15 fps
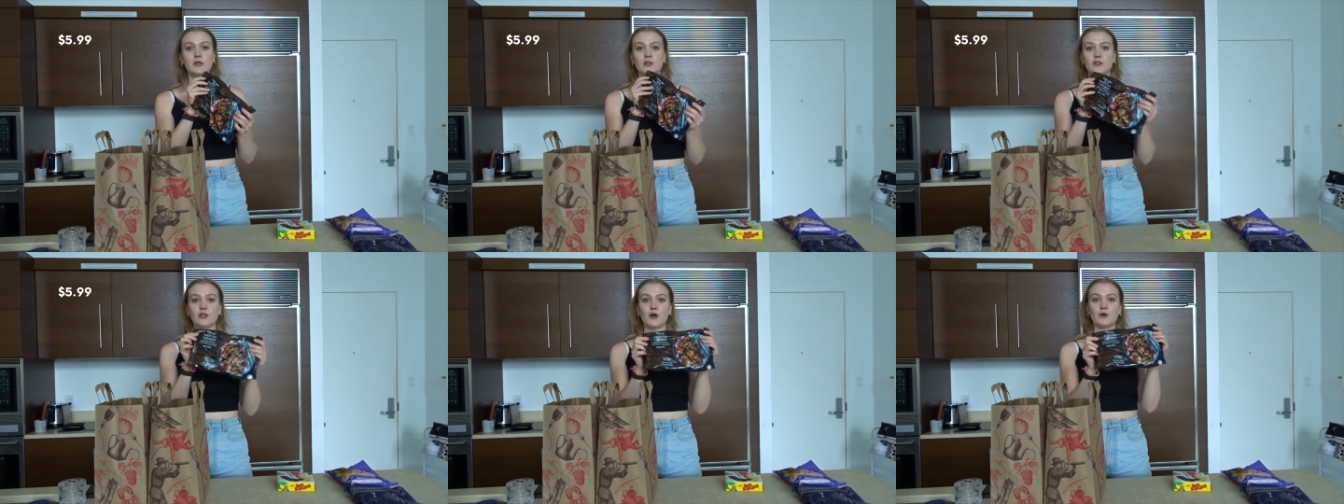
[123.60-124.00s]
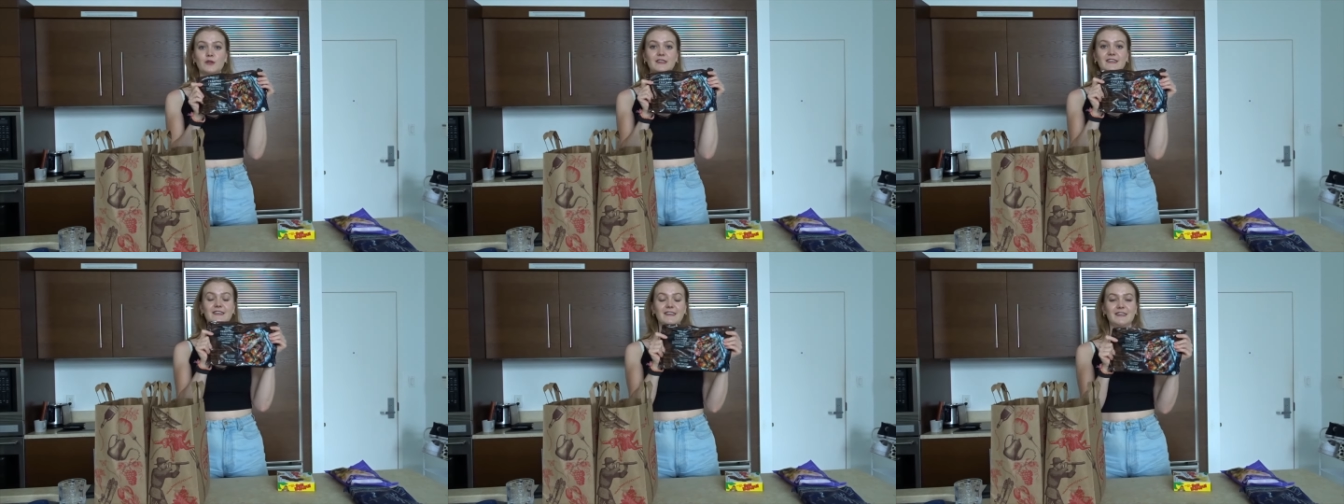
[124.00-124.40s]
So
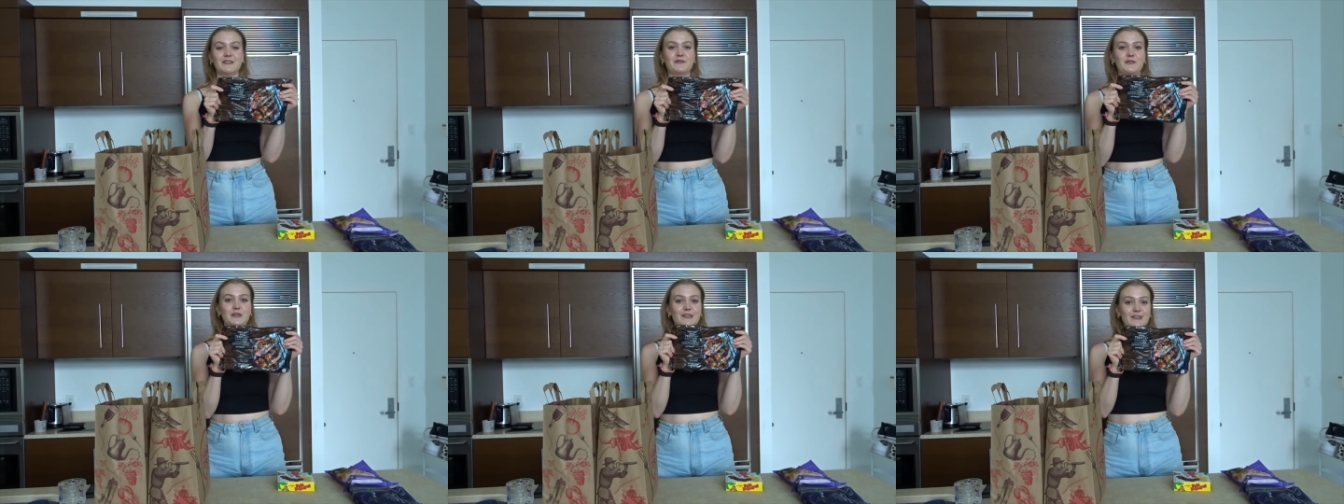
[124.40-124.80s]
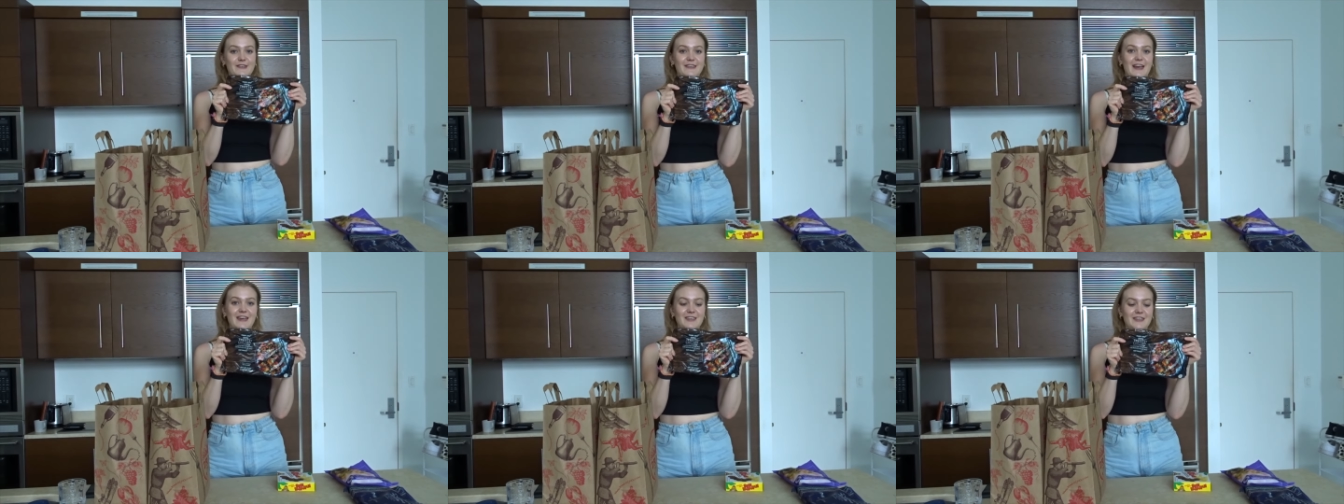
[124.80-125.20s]
this is in the freezer
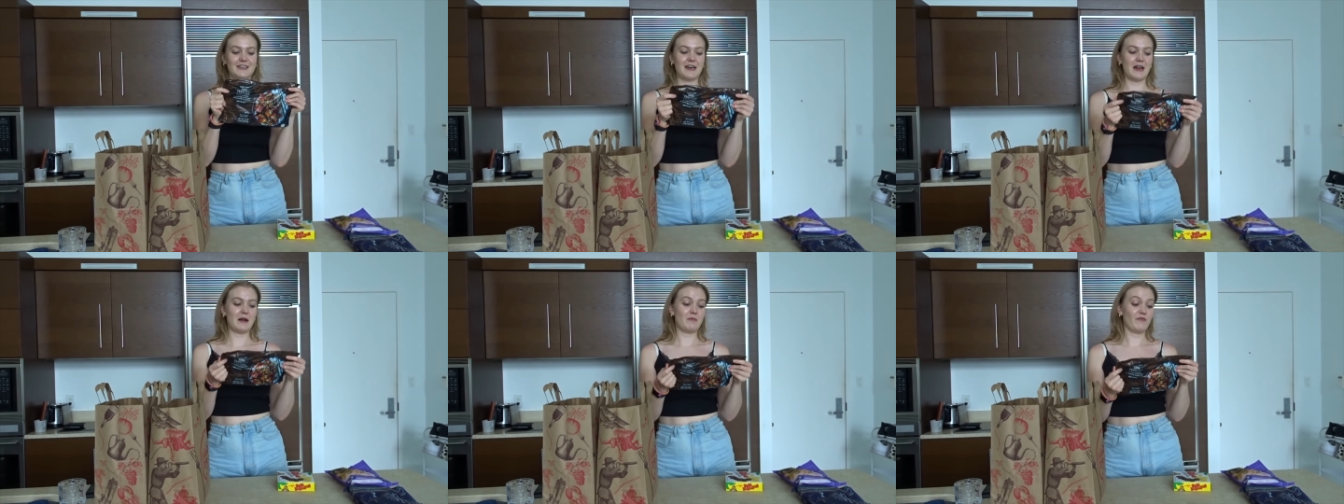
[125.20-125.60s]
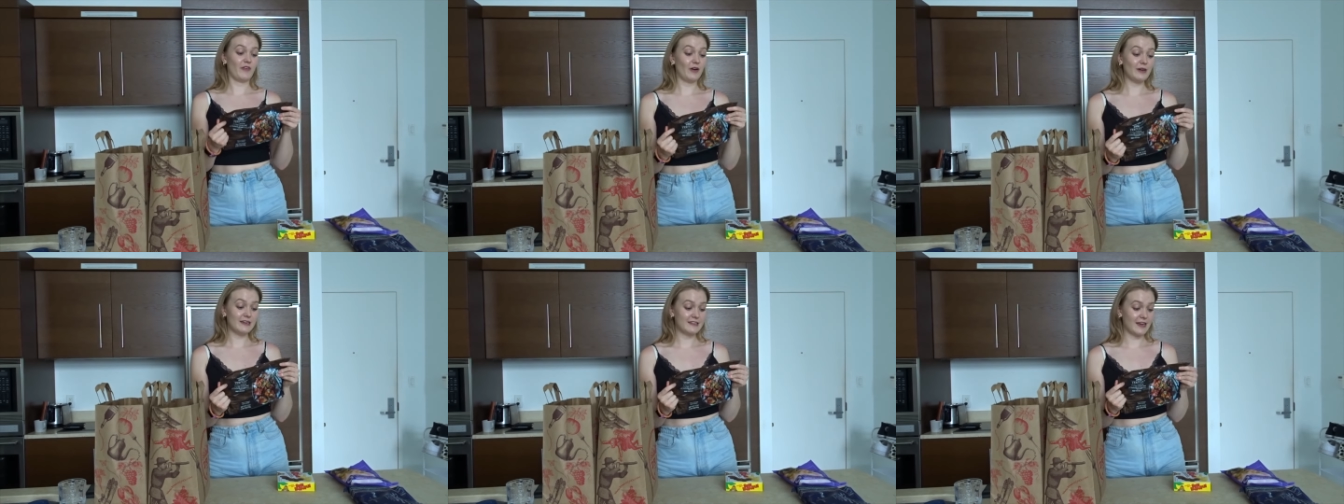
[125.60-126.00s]
section and I'm
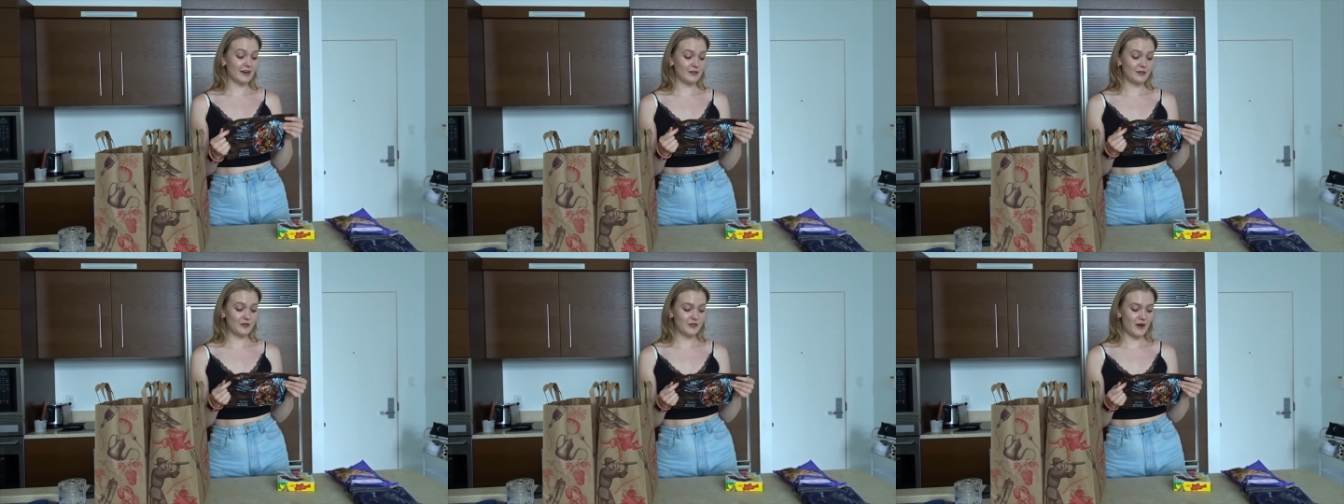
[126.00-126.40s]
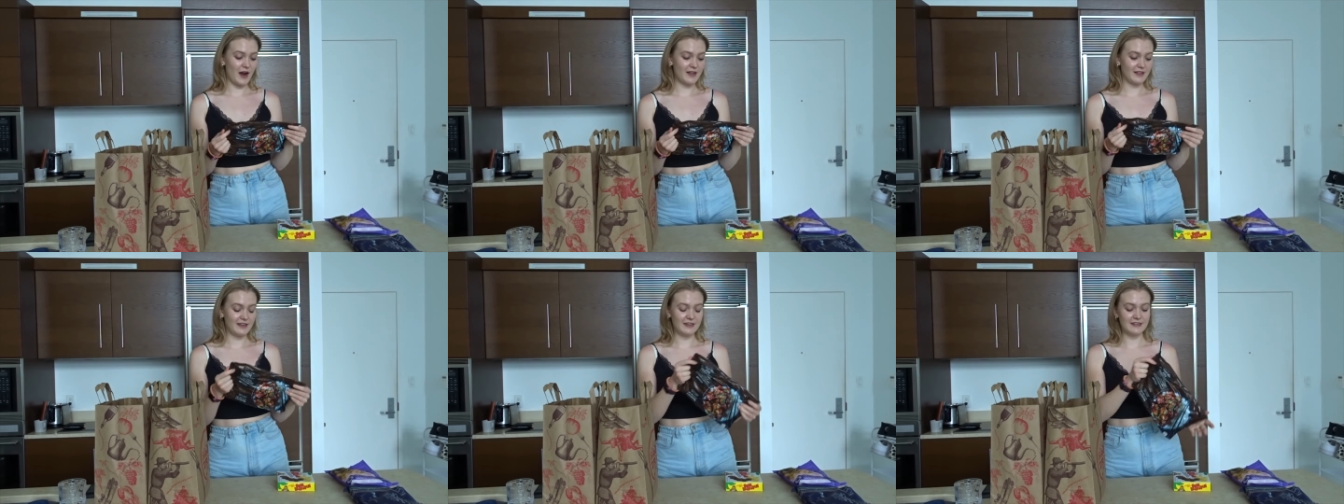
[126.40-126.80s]
very excited to try
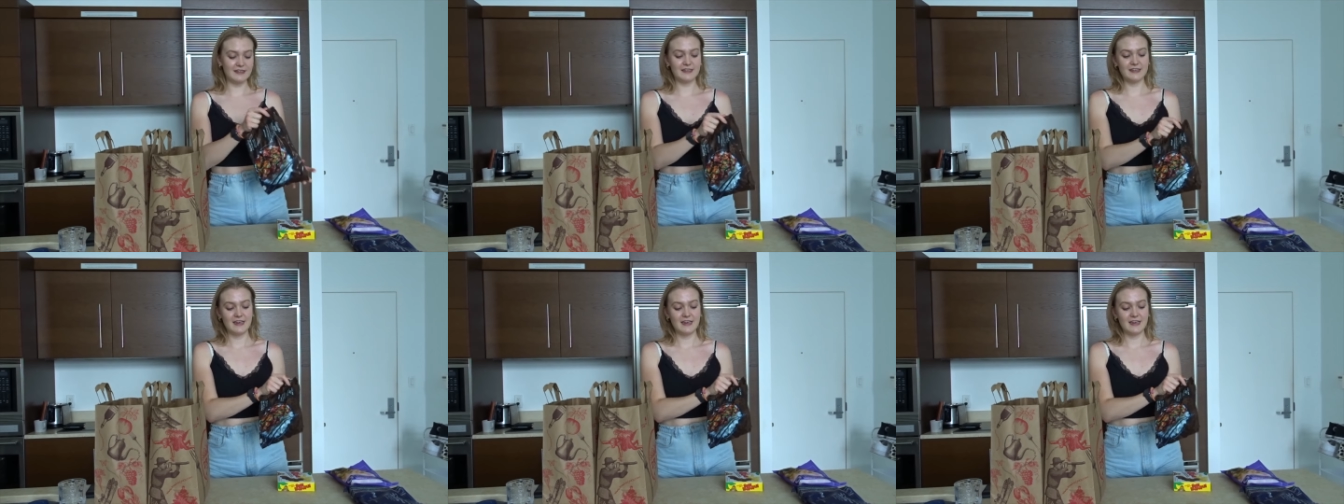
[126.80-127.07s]
this.